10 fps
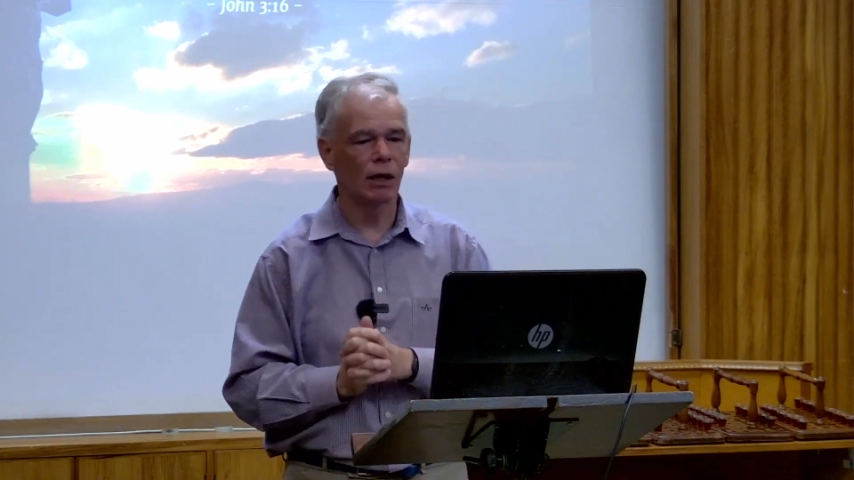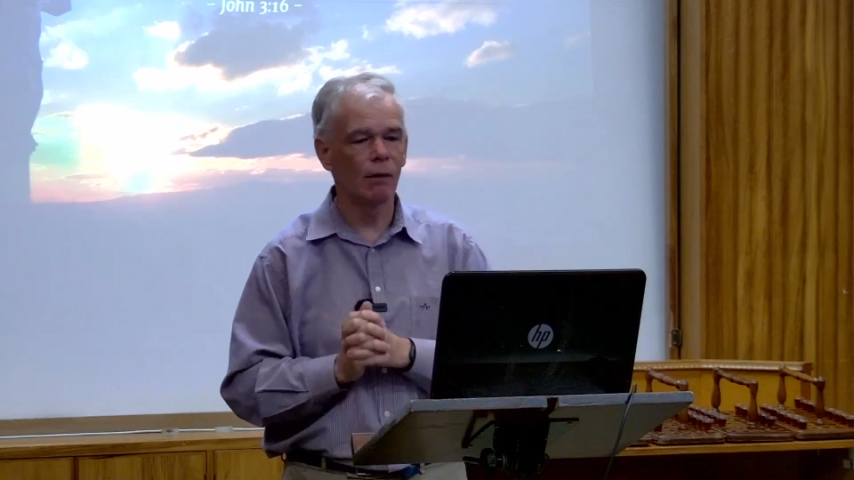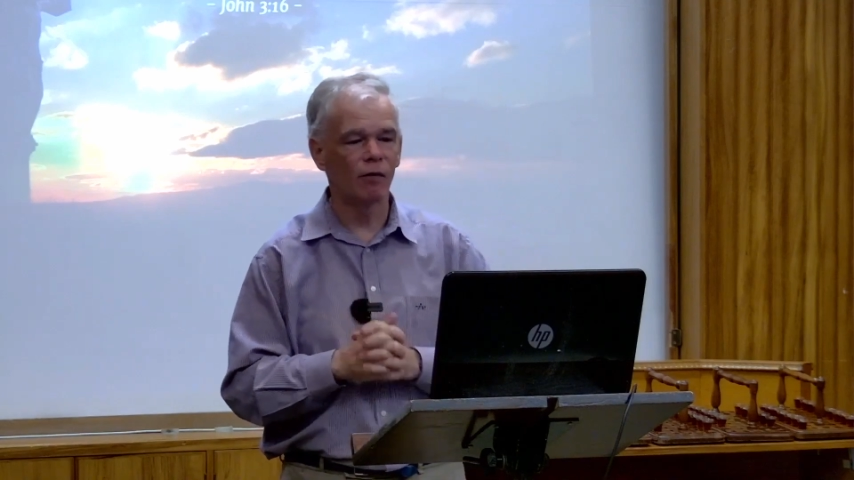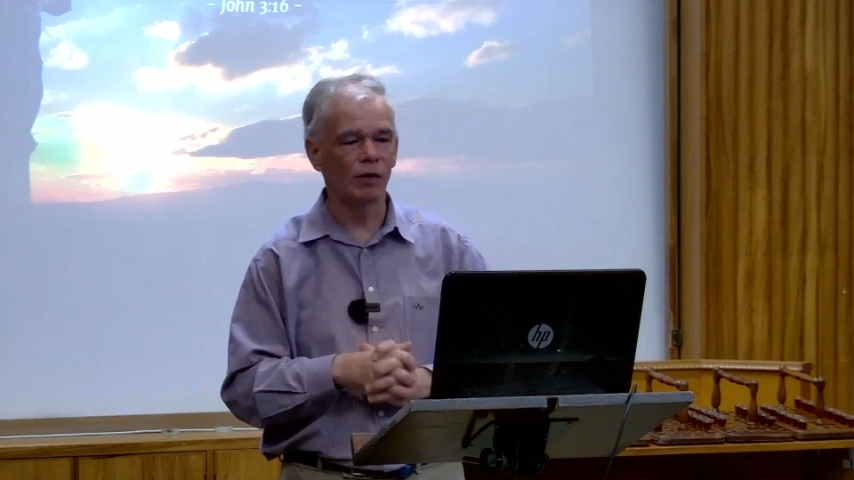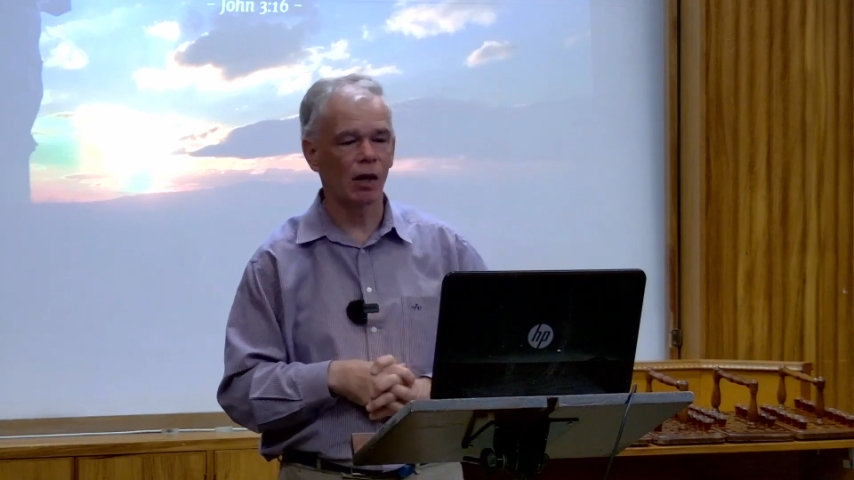
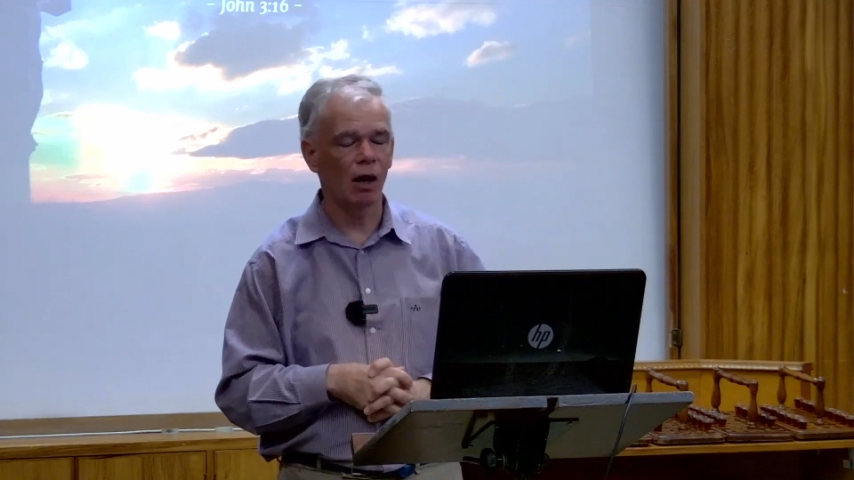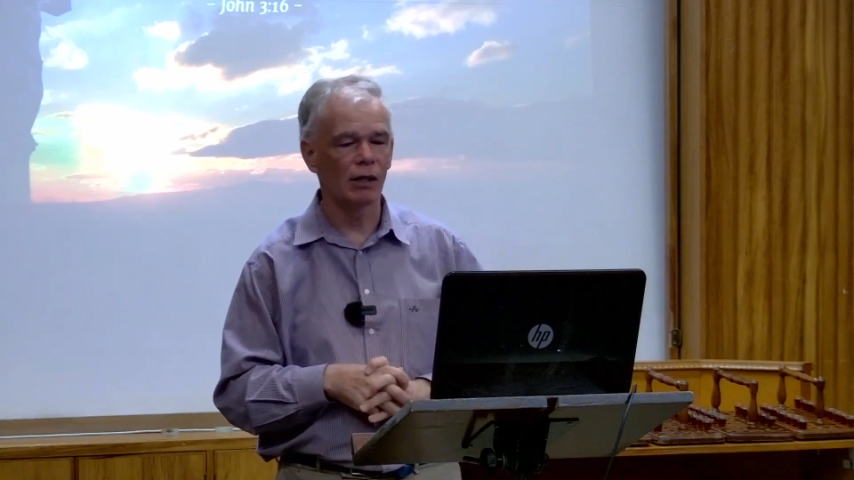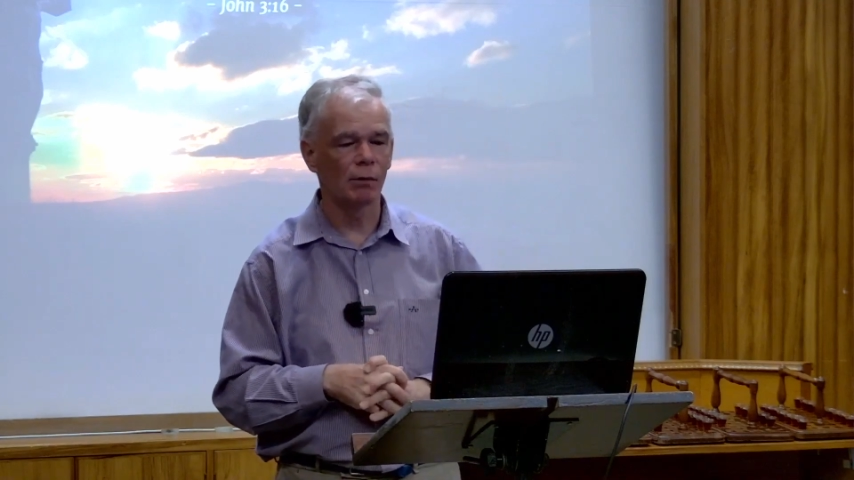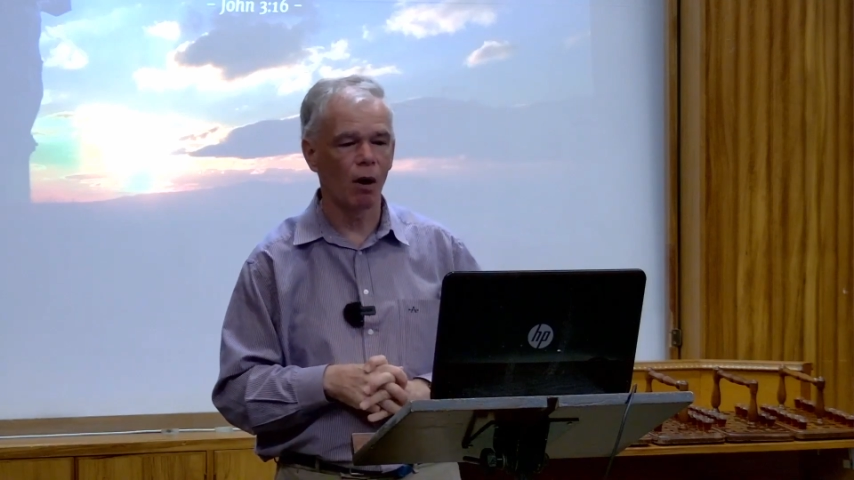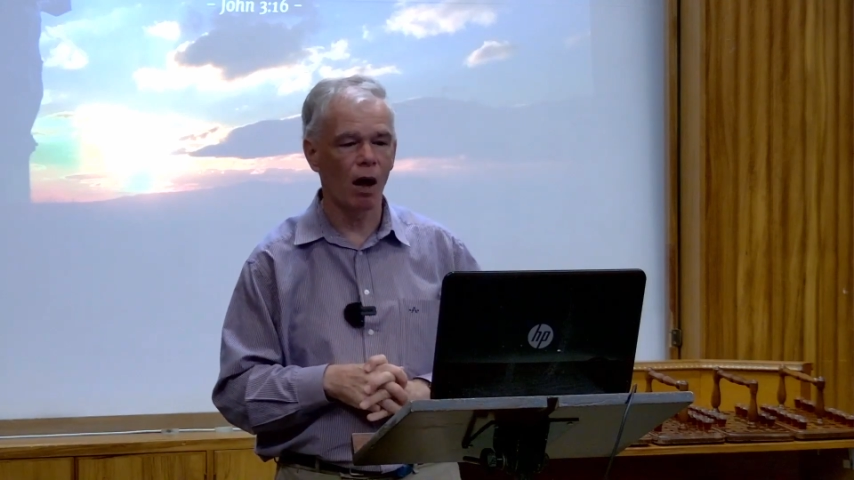
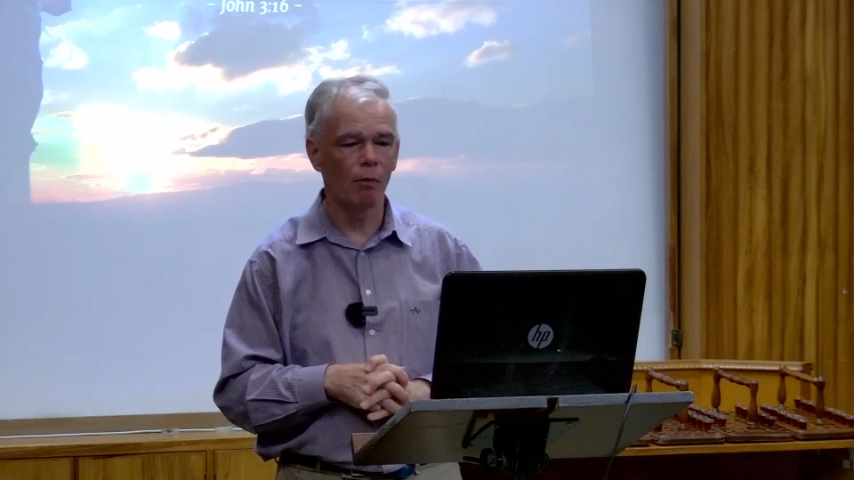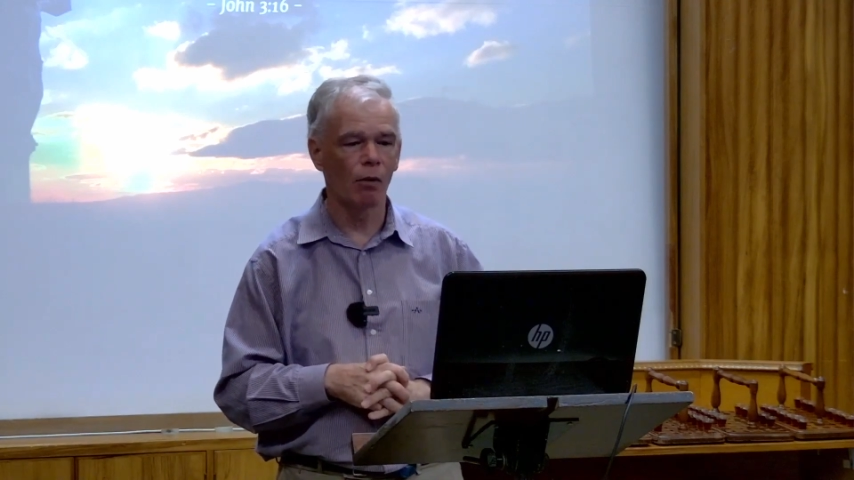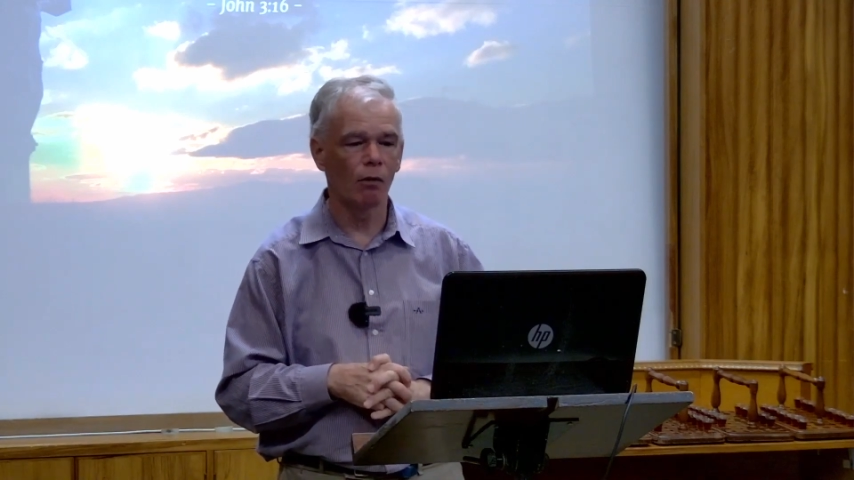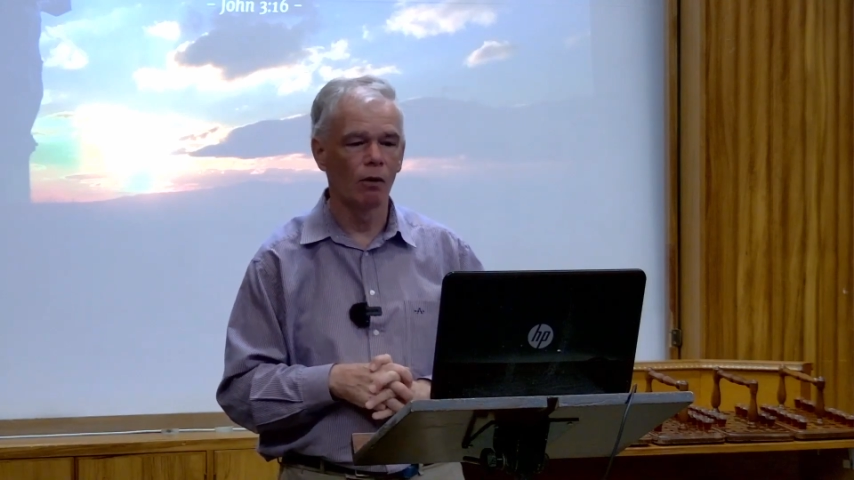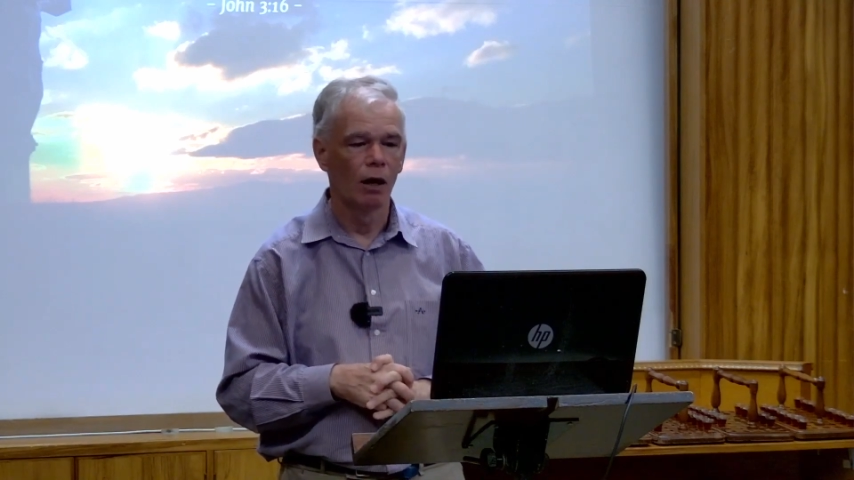emphasized
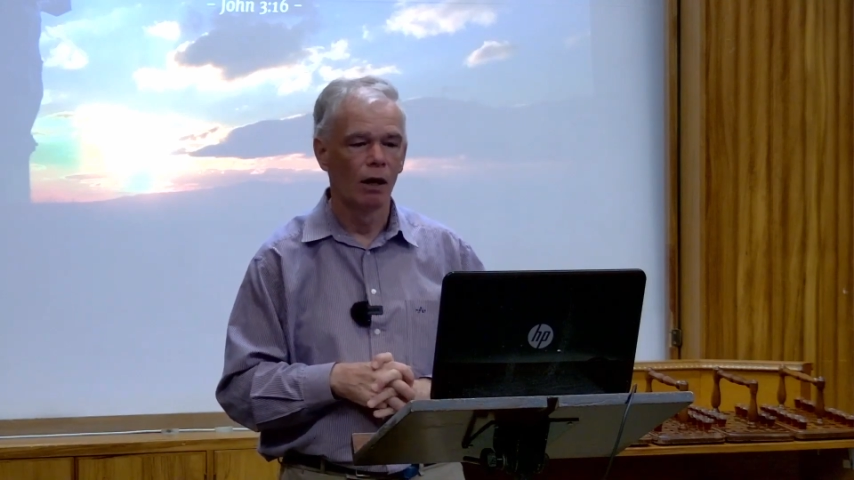Bible,